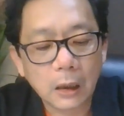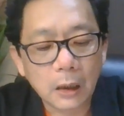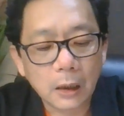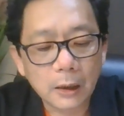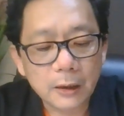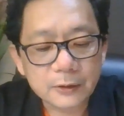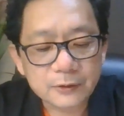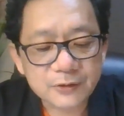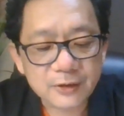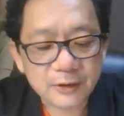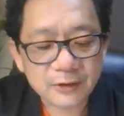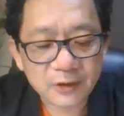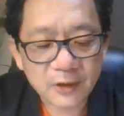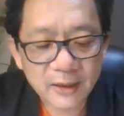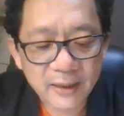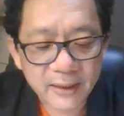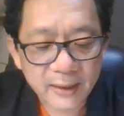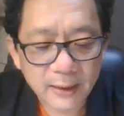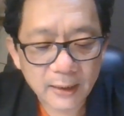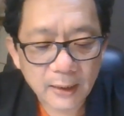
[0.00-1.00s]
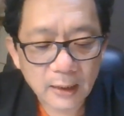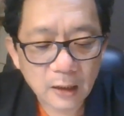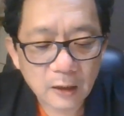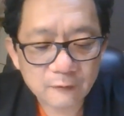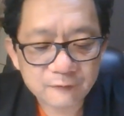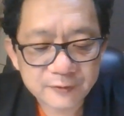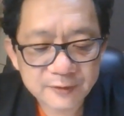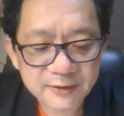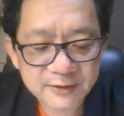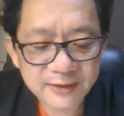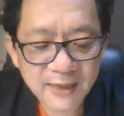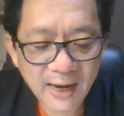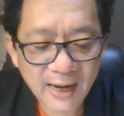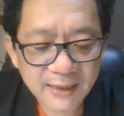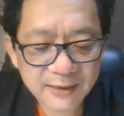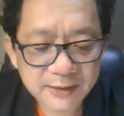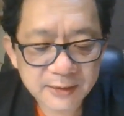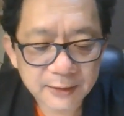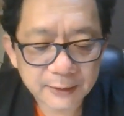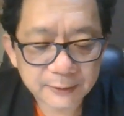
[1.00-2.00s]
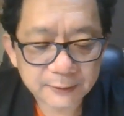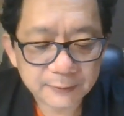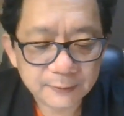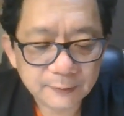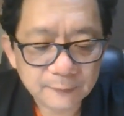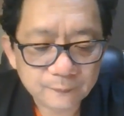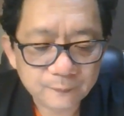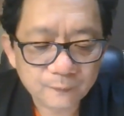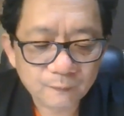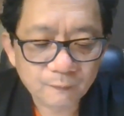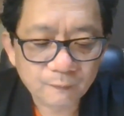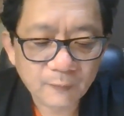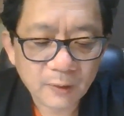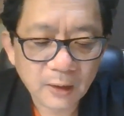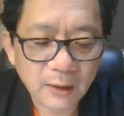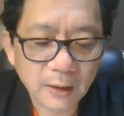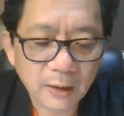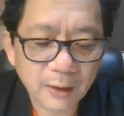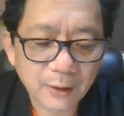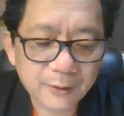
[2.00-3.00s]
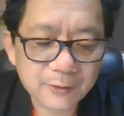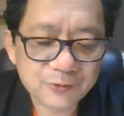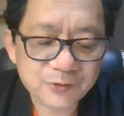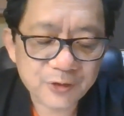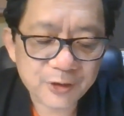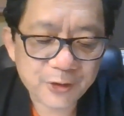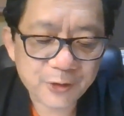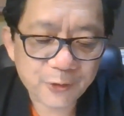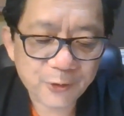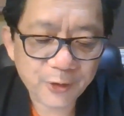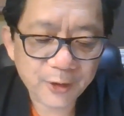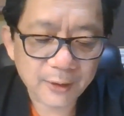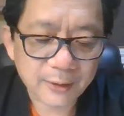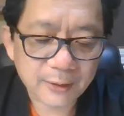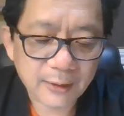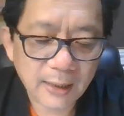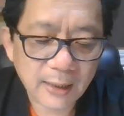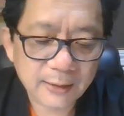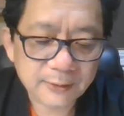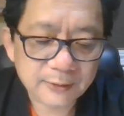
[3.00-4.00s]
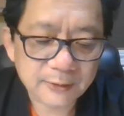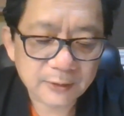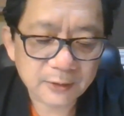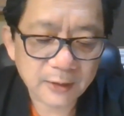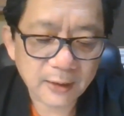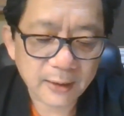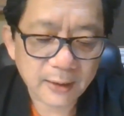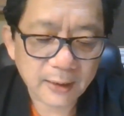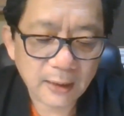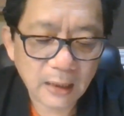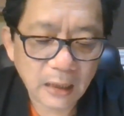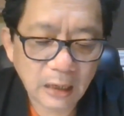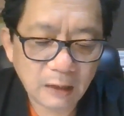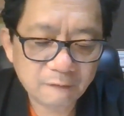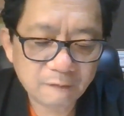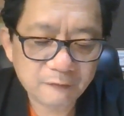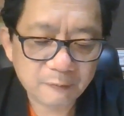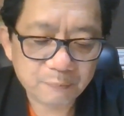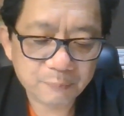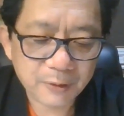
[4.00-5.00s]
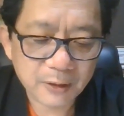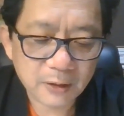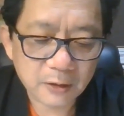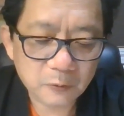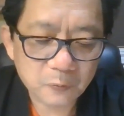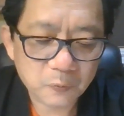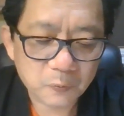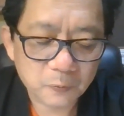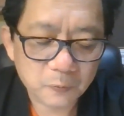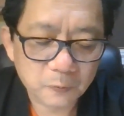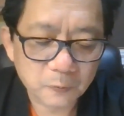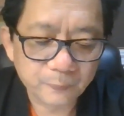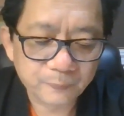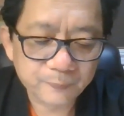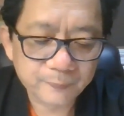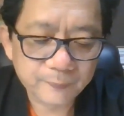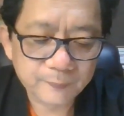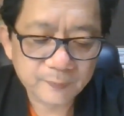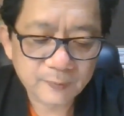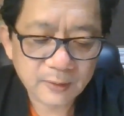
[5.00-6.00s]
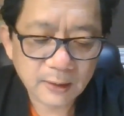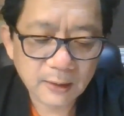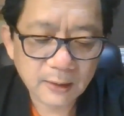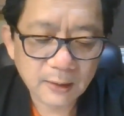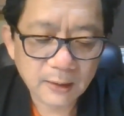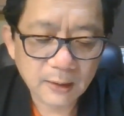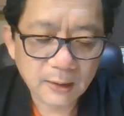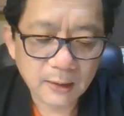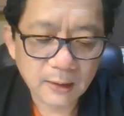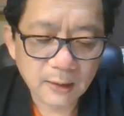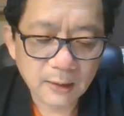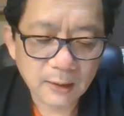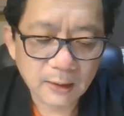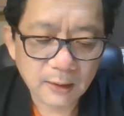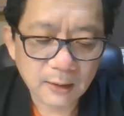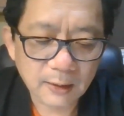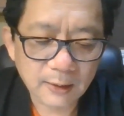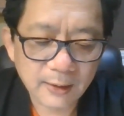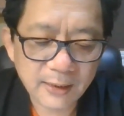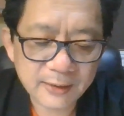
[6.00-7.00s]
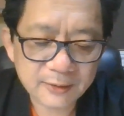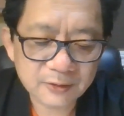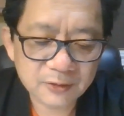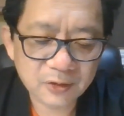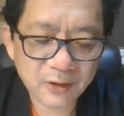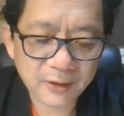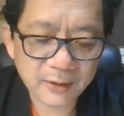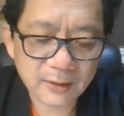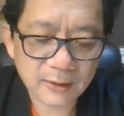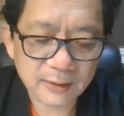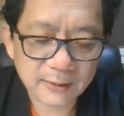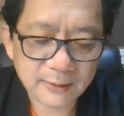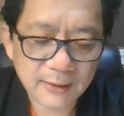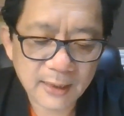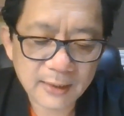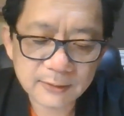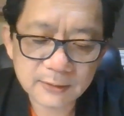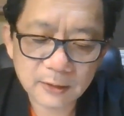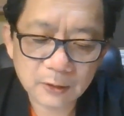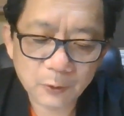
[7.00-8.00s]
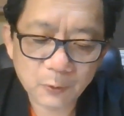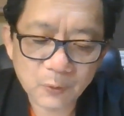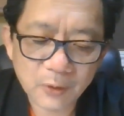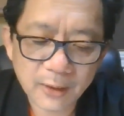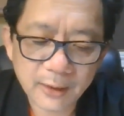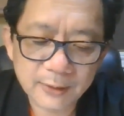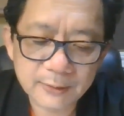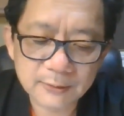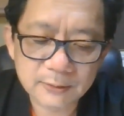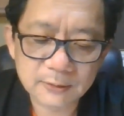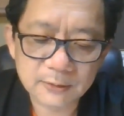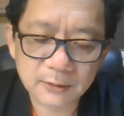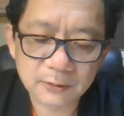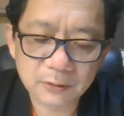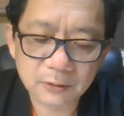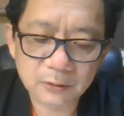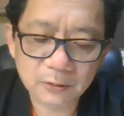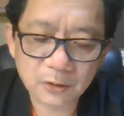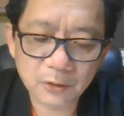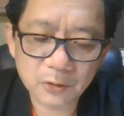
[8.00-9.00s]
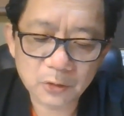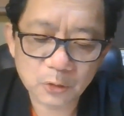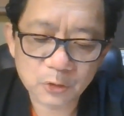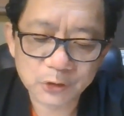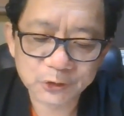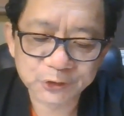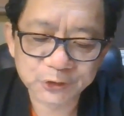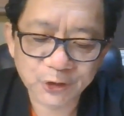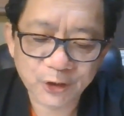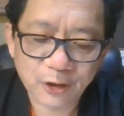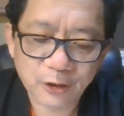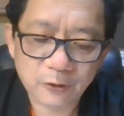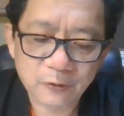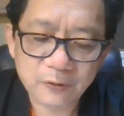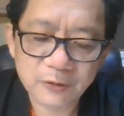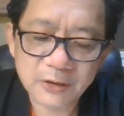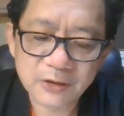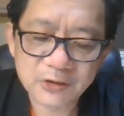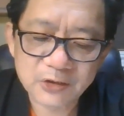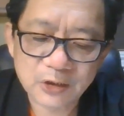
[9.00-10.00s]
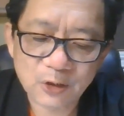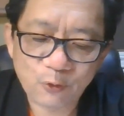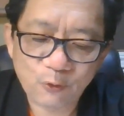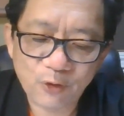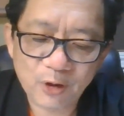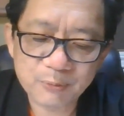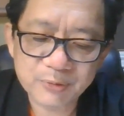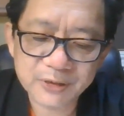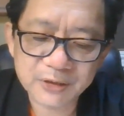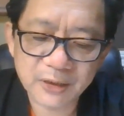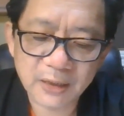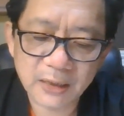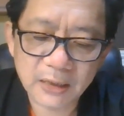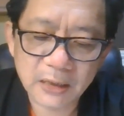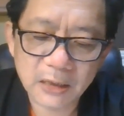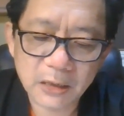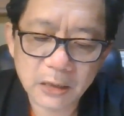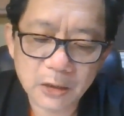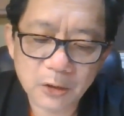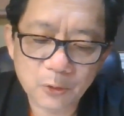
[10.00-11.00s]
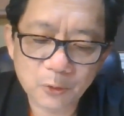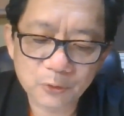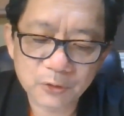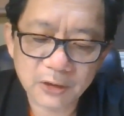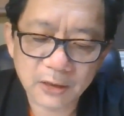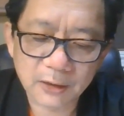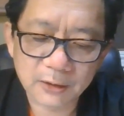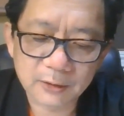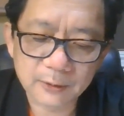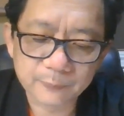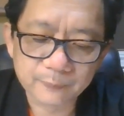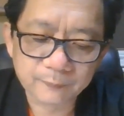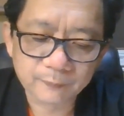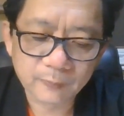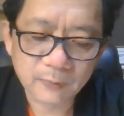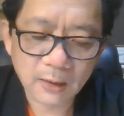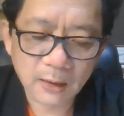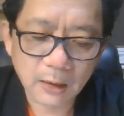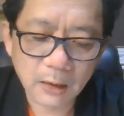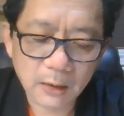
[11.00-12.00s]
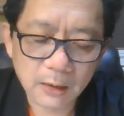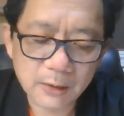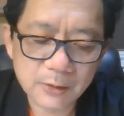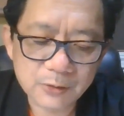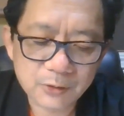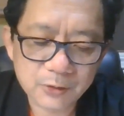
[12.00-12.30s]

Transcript: It's the day of Jiacheng. It's the rain on the day of Bingwu. Let's take another look at the turtle shell inscription included in